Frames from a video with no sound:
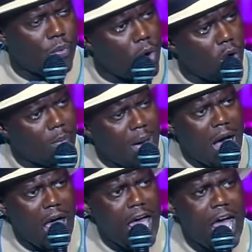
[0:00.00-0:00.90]
rolling
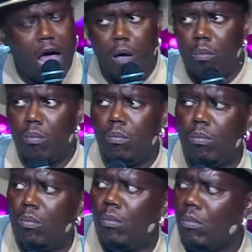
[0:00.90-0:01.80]
my hair,
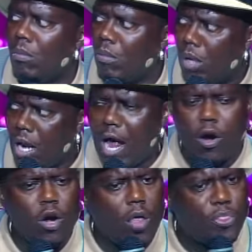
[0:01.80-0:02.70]
and I
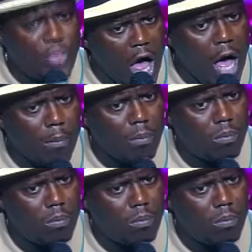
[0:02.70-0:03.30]
heard a thump.